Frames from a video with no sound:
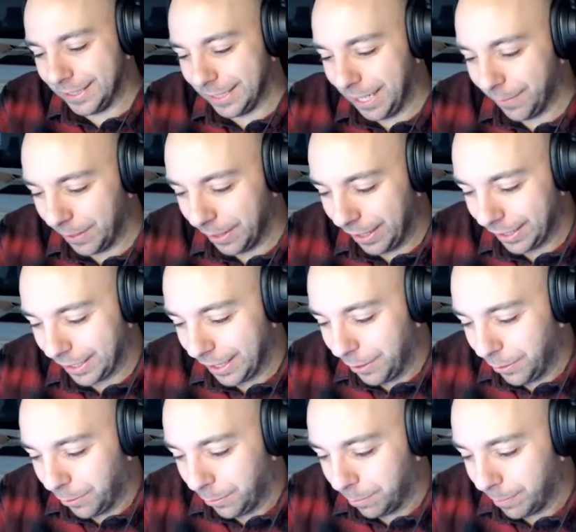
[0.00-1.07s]
to give her like a
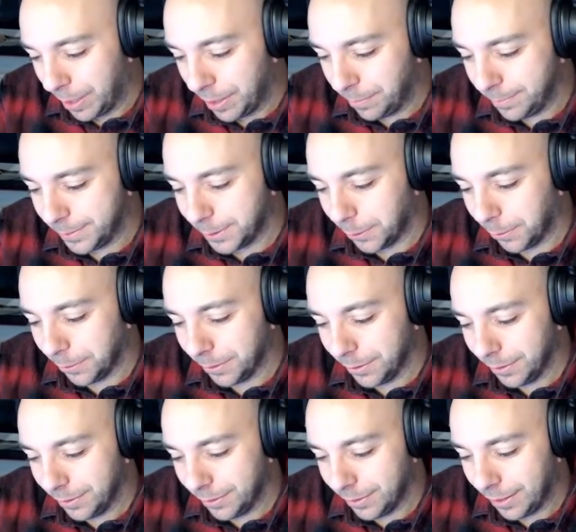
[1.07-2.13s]
little meme tongue,
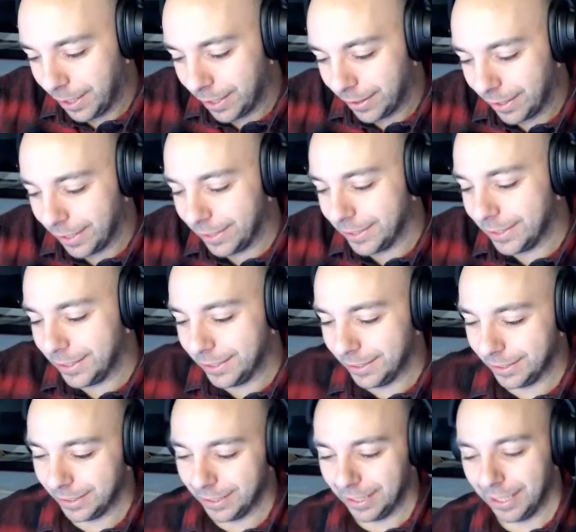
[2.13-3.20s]
like this.
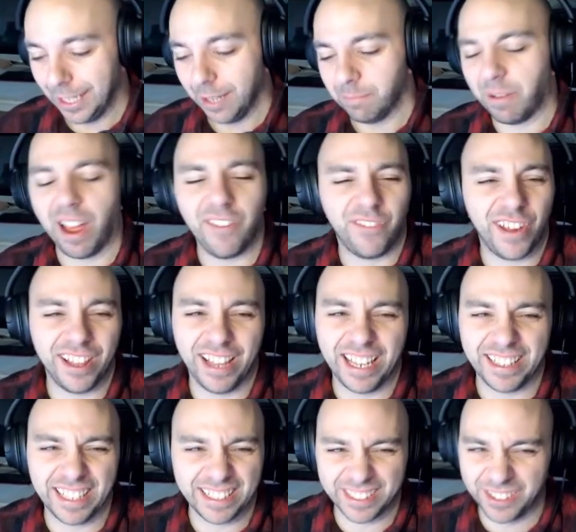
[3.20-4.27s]
But I feel
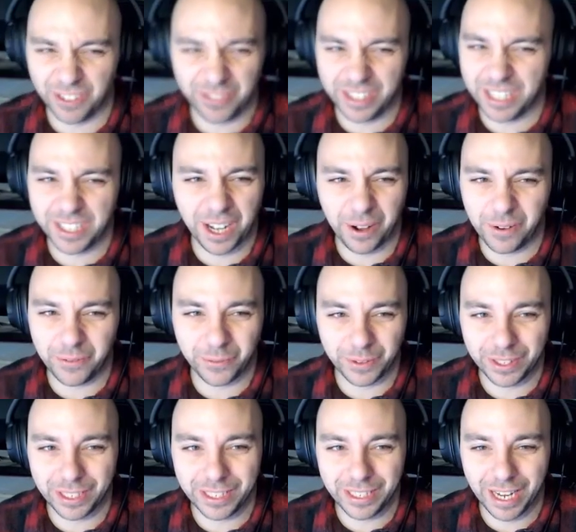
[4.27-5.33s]
like that's not really going for
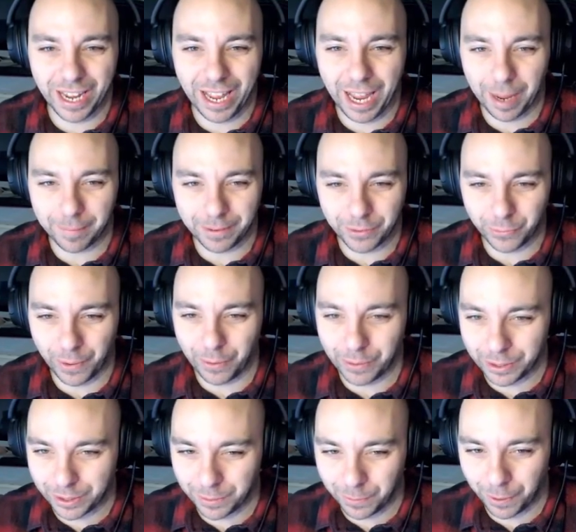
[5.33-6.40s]
the uh,
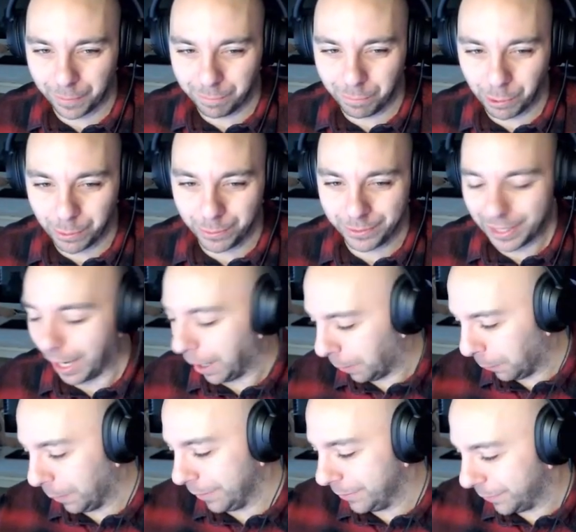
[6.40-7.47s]
atmospheric mood that I
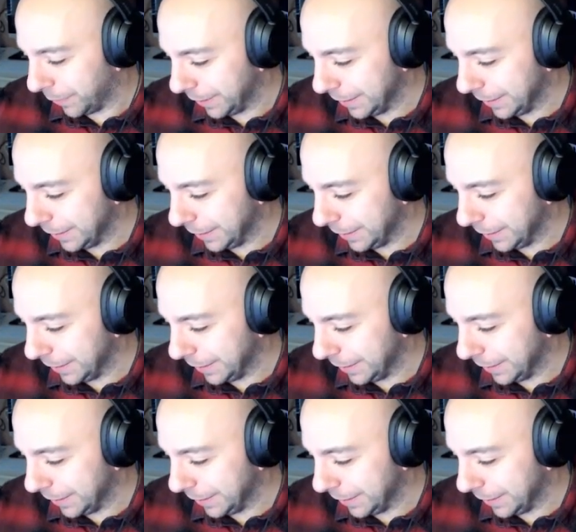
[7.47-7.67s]
want for